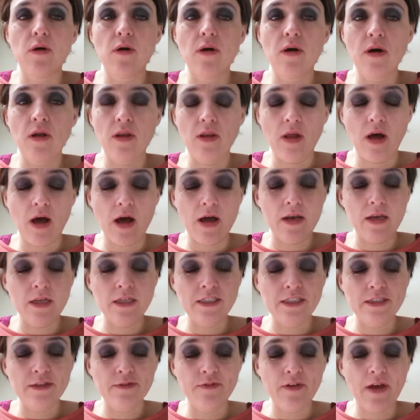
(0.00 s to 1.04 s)
a lot
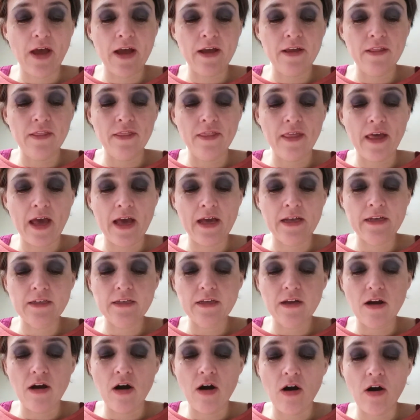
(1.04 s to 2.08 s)
is the fact that
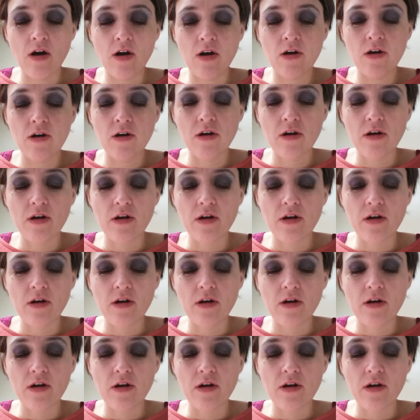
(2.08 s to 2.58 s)
our